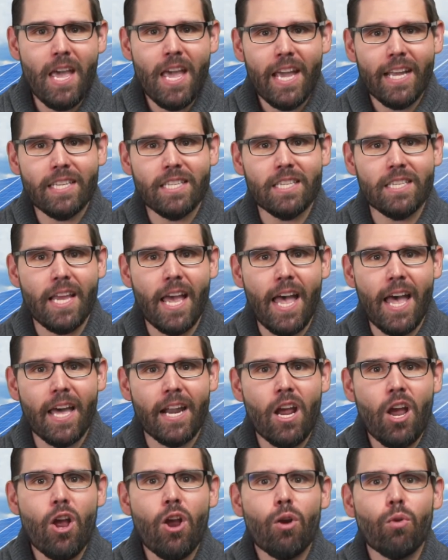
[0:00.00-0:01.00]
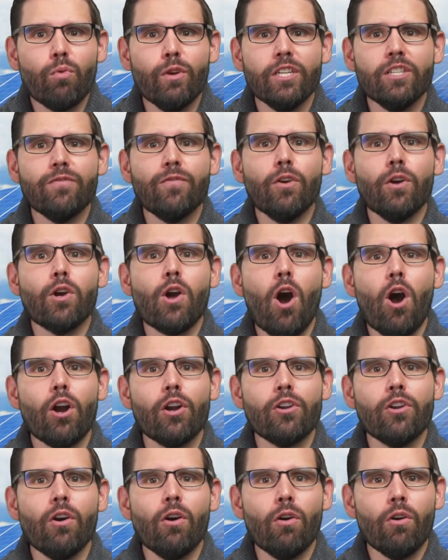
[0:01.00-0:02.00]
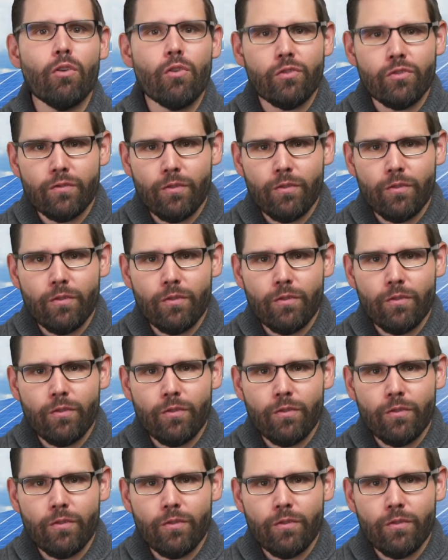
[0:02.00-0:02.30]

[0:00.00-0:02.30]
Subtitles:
Instead, reach for garden hose